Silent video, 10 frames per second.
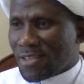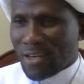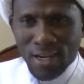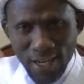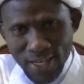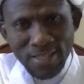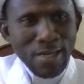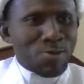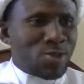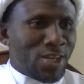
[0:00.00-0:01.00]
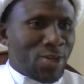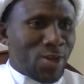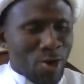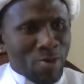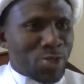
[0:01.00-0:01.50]
I don't know how this come to tell
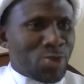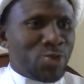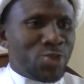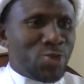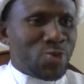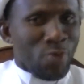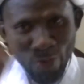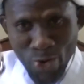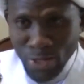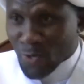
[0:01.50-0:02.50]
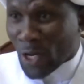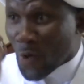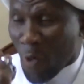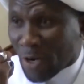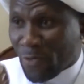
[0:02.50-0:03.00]
you how much you should chew before you
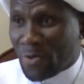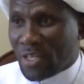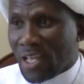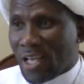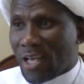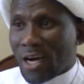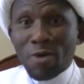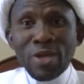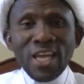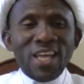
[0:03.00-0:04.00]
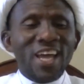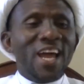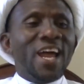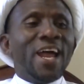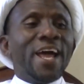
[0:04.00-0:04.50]
swallow one food. How many?
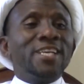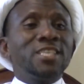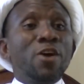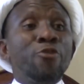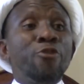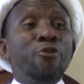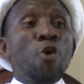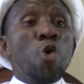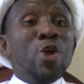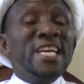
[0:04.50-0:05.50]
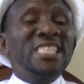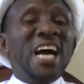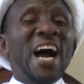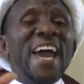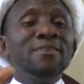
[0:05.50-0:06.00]
I said 40
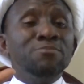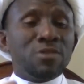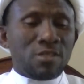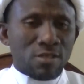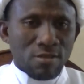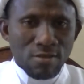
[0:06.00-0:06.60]
times.